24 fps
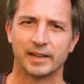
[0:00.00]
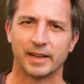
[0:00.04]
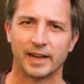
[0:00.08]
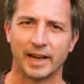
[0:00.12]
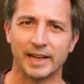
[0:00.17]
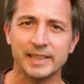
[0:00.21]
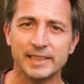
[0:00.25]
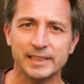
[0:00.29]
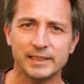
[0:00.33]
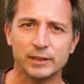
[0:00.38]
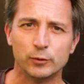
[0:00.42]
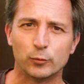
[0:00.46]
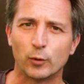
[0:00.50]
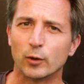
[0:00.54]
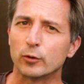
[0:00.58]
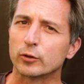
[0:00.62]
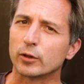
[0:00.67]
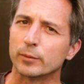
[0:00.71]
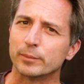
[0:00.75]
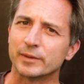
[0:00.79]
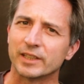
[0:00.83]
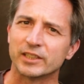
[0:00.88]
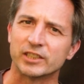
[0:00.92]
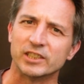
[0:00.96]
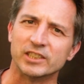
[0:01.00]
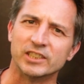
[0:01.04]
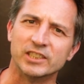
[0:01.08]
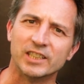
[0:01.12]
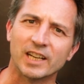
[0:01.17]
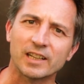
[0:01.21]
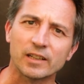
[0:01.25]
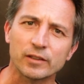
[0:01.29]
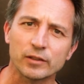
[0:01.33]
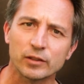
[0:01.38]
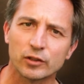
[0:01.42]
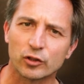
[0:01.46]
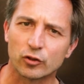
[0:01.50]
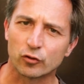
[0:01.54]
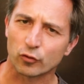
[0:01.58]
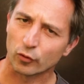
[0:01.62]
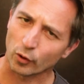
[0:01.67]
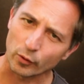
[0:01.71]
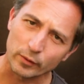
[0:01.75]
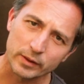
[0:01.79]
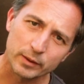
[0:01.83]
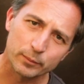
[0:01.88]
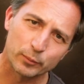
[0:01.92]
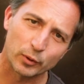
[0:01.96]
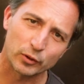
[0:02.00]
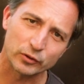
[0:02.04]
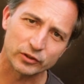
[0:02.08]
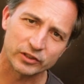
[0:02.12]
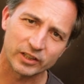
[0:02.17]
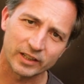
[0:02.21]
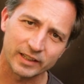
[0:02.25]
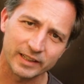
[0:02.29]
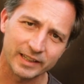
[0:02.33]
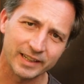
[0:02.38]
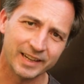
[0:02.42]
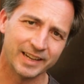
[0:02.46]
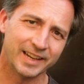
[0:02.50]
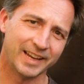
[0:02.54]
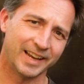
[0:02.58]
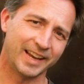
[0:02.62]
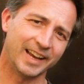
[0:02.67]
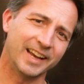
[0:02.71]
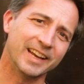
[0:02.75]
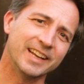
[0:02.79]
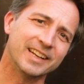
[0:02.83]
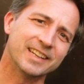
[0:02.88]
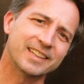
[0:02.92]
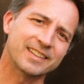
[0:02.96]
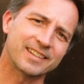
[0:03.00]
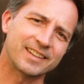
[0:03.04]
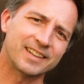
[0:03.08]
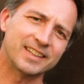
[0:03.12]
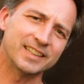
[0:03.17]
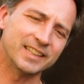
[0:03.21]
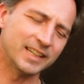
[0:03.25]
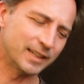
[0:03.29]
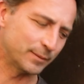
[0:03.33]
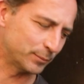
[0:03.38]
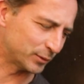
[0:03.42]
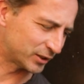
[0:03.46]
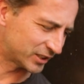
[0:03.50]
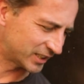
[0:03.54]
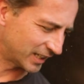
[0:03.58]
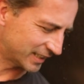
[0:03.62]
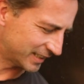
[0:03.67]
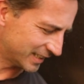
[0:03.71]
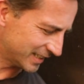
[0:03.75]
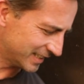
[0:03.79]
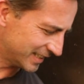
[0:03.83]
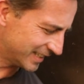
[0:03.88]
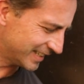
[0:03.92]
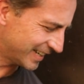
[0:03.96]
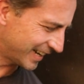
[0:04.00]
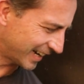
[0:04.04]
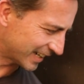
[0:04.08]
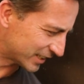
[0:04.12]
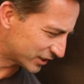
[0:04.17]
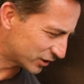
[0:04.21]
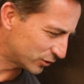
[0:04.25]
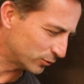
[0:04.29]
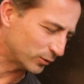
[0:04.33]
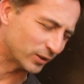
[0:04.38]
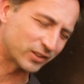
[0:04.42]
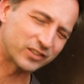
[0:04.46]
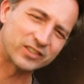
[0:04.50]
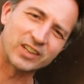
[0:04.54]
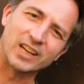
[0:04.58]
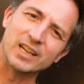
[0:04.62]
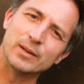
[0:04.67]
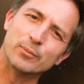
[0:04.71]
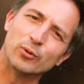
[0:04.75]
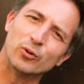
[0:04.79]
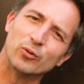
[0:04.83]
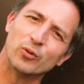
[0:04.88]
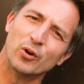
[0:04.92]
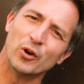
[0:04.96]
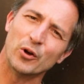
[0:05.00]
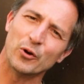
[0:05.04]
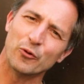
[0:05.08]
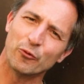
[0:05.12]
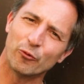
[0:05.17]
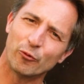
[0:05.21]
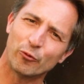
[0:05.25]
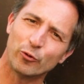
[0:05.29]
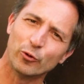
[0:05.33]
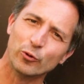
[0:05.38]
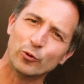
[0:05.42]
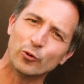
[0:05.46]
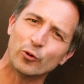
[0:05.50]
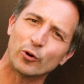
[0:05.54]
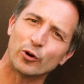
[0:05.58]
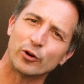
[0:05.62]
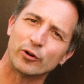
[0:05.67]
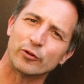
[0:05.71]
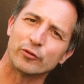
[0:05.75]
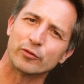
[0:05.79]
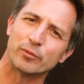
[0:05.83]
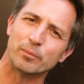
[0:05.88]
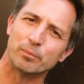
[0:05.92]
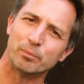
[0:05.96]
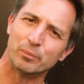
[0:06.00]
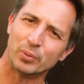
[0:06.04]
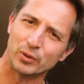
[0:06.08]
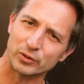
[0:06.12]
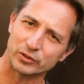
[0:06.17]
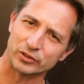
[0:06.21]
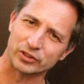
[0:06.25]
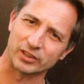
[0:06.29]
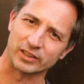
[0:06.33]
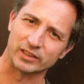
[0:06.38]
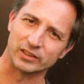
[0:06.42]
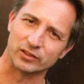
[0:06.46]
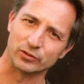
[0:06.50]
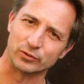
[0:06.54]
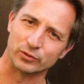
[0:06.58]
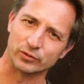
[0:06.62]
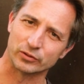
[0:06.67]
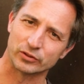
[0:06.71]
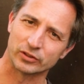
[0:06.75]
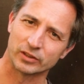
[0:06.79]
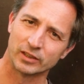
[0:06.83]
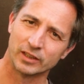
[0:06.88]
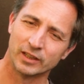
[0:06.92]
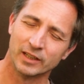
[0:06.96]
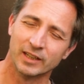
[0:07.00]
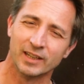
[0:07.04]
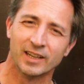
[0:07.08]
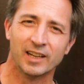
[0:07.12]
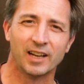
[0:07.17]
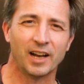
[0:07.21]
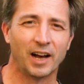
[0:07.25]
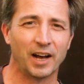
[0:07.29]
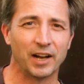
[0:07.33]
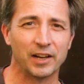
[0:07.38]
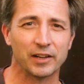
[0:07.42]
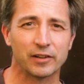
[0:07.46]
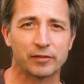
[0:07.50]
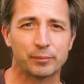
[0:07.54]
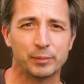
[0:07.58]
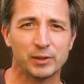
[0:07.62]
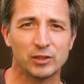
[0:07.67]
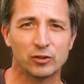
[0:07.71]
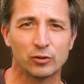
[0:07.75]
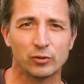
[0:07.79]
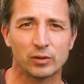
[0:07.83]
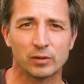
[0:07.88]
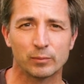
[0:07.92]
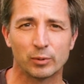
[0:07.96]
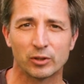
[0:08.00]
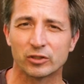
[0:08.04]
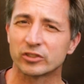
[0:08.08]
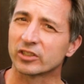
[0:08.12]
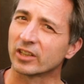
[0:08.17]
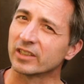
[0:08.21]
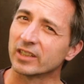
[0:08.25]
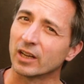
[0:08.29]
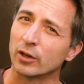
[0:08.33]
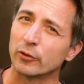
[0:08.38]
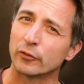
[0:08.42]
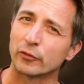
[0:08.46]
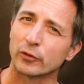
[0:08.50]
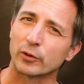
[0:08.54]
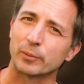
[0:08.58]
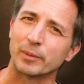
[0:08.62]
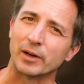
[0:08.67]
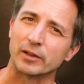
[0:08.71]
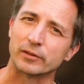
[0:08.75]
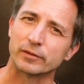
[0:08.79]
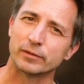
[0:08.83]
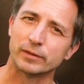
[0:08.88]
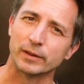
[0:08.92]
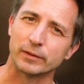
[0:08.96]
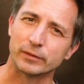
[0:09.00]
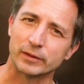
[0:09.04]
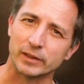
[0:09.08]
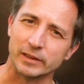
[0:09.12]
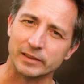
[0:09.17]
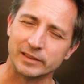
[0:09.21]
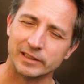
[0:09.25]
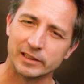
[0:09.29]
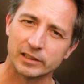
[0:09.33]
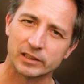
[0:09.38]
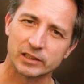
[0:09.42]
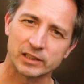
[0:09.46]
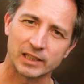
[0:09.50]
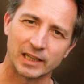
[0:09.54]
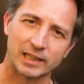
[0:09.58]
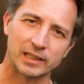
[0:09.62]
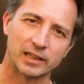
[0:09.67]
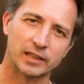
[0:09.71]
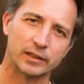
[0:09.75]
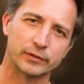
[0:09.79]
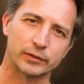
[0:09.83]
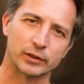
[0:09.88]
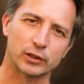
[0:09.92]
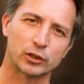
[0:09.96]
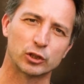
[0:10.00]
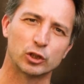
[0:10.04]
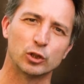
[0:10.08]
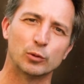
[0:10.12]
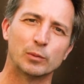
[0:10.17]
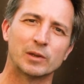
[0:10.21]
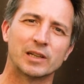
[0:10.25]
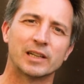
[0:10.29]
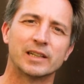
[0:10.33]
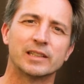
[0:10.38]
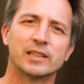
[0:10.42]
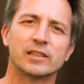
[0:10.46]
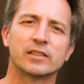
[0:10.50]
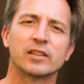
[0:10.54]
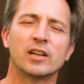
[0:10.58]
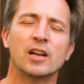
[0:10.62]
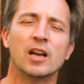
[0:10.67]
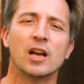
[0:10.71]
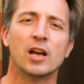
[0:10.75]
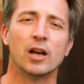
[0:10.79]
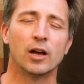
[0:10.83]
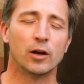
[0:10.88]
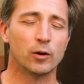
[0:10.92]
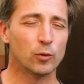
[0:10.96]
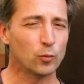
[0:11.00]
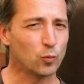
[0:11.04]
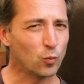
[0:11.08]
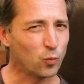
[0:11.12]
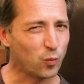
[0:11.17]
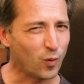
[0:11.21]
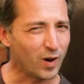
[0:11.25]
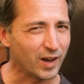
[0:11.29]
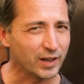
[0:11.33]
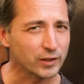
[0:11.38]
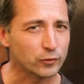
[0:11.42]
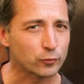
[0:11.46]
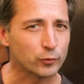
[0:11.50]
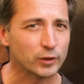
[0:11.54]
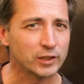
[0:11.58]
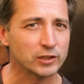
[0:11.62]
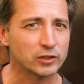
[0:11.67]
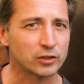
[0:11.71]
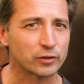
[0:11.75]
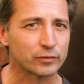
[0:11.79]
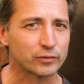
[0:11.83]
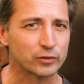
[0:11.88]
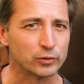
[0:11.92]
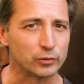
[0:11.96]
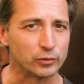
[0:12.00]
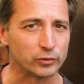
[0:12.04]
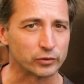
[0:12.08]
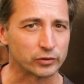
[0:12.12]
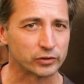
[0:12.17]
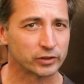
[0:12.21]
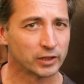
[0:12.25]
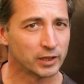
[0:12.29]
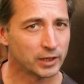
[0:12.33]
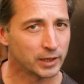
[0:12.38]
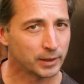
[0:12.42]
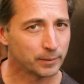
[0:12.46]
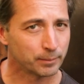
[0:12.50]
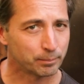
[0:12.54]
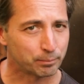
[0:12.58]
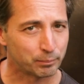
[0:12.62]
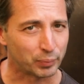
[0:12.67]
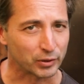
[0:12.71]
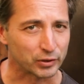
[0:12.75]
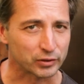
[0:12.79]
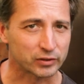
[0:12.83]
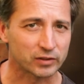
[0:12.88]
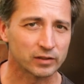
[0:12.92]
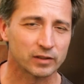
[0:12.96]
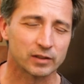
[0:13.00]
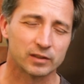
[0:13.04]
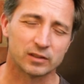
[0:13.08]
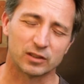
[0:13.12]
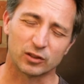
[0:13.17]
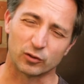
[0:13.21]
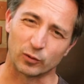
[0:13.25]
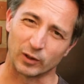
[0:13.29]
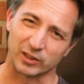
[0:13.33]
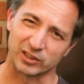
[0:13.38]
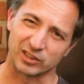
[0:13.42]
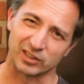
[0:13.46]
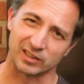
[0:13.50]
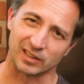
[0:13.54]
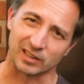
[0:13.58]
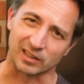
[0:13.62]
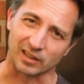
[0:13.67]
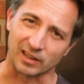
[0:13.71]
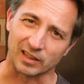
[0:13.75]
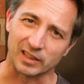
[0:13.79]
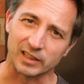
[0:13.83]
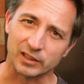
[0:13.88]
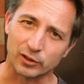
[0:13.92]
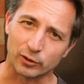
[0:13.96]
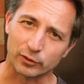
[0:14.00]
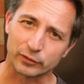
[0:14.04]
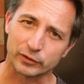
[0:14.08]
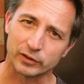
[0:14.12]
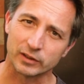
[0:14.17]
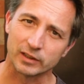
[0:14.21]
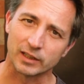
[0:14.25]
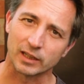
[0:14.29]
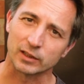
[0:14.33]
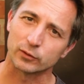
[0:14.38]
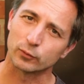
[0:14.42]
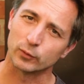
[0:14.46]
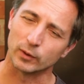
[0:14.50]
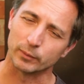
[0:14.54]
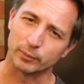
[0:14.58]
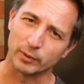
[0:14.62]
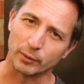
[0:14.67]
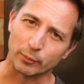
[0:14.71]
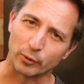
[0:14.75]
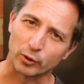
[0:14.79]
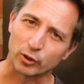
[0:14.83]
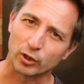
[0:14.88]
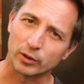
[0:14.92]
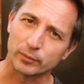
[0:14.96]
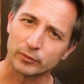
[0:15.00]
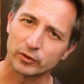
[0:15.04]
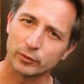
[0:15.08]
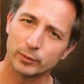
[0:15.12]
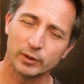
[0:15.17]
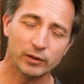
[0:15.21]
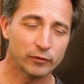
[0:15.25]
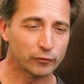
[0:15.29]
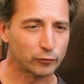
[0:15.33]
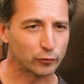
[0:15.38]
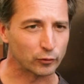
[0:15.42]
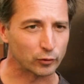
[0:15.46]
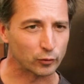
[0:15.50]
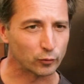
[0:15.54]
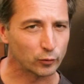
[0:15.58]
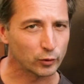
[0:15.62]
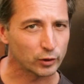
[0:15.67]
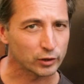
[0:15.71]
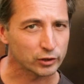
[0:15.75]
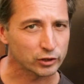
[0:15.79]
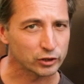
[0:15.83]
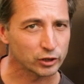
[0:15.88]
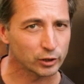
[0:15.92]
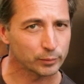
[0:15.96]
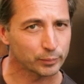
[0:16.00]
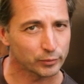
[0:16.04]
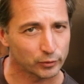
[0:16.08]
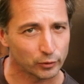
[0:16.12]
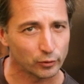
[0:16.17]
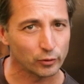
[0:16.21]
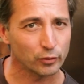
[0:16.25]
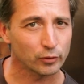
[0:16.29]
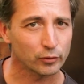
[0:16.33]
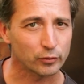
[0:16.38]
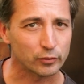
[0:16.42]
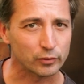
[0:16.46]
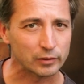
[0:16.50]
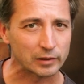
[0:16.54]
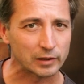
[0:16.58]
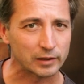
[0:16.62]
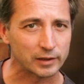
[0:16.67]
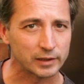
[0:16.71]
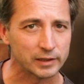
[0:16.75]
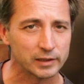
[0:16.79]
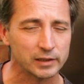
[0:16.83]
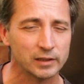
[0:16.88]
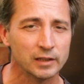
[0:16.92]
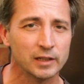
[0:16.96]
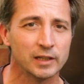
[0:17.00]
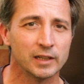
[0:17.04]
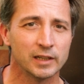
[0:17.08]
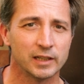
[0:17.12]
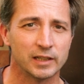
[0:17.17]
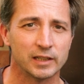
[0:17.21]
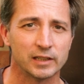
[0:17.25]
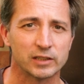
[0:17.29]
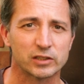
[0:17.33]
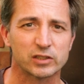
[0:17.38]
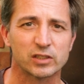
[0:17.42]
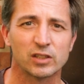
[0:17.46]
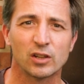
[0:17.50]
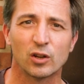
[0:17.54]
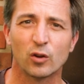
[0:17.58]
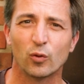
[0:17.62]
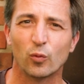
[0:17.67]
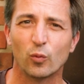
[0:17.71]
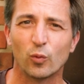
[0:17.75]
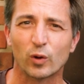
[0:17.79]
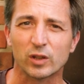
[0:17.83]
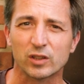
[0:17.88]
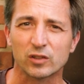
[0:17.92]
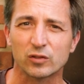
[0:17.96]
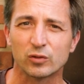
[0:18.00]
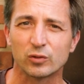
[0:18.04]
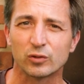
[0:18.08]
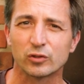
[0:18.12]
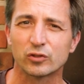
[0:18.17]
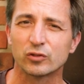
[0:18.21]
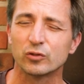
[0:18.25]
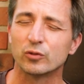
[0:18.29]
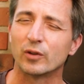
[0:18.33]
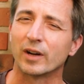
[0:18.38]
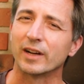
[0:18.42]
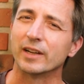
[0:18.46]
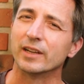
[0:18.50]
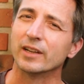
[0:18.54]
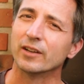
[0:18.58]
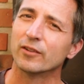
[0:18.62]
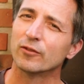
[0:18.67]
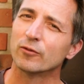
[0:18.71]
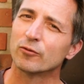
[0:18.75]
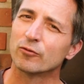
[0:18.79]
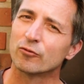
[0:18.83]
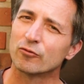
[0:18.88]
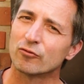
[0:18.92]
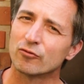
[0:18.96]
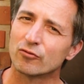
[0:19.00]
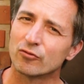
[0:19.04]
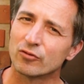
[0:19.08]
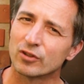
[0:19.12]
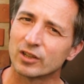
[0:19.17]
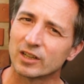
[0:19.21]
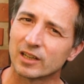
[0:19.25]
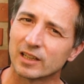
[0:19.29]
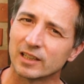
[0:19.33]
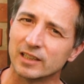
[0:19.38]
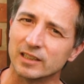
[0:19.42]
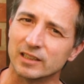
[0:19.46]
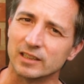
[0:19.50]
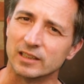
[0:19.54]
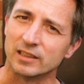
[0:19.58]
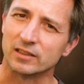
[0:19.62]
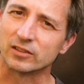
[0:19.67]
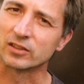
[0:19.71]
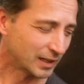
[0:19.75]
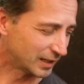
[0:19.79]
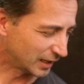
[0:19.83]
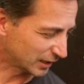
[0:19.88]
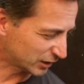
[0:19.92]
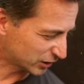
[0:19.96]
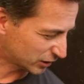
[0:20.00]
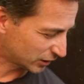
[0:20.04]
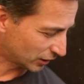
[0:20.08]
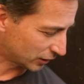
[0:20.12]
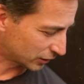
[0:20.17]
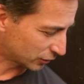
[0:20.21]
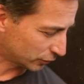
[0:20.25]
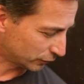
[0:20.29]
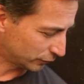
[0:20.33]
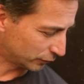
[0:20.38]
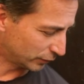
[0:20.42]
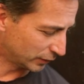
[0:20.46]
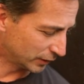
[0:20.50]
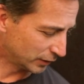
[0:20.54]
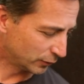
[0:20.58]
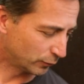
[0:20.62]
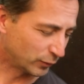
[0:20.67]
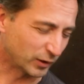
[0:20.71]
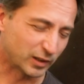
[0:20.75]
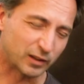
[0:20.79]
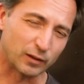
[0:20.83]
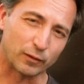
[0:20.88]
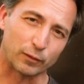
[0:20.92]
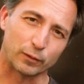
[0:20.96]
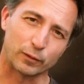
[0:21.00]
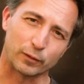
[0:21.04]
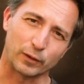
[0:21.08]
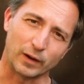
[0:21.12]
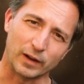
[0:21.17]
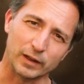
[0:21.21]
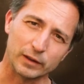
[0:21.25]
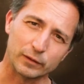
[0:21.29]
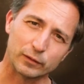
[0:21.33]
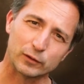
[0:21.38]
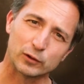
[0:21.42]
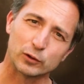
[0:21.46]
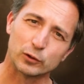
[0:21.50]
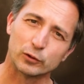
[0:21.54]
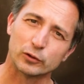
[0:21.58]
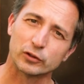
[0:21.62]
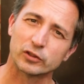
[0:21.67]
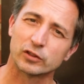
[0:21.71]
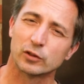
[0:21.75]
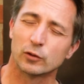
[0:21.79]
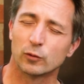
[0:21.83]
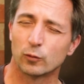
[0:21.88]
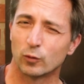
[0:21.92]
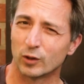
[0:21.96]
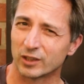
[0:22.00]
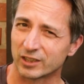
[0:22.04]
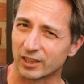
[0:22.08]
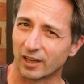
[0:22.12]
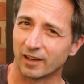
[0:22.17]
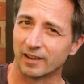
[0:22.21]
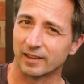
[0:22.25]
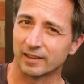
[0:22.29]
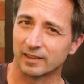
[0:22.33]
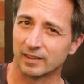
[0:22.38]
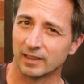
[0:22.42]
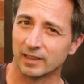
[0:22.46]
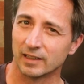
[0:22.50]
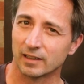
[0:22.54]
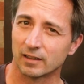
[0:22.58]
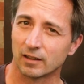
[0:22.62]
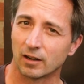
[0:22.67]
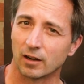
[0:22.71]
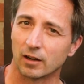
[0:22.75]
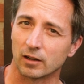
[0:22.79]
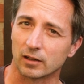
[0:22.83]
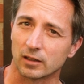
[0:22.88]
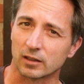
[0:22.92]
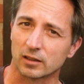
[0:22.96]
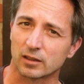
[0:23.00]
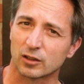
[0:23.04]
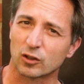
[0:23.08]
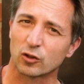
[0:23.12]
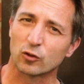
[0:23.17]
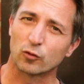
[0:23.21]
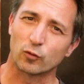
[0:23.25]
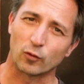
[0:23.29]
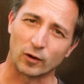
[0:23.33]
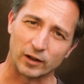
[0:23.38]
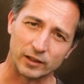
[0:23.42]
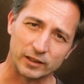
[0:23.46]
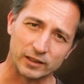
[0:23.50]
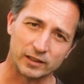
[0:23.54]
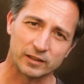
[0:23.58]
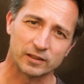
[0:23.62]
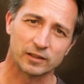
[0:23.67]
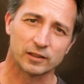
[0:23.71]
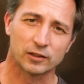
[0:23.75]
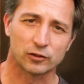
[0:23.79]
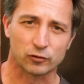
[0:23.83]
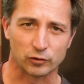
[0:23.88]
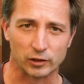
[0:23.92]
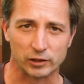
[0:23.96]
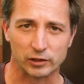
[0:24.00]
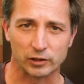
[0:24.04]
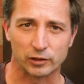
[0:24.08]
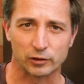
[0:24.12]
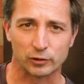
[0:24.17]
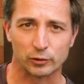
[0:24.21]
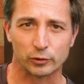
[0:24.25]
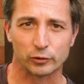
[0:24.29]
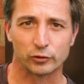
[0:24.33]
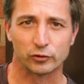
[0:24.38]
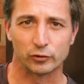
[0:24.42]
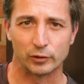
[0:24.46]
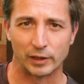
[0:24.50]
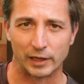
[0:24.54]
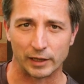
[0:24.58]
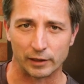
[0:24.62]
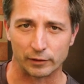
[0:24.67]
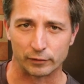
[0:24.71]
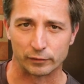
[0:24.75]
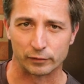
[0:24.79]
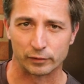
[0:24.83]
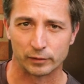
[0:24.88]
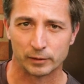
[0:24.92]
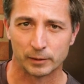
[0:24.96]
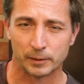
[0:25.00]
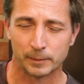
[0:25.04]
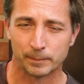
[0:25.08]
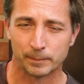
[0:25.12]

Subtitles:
Hey, welcome, this is Jelle, growing bonsai, and I am sitting next to a table full of bonsai tools. I have been doing bonsai now for about 15 years and I've accumulated a wide range of tools. But the question that I often get when people come to me for a workshop or online is, what tools do I really need? Let's start off with the 5 tools which I think are quite critical to have.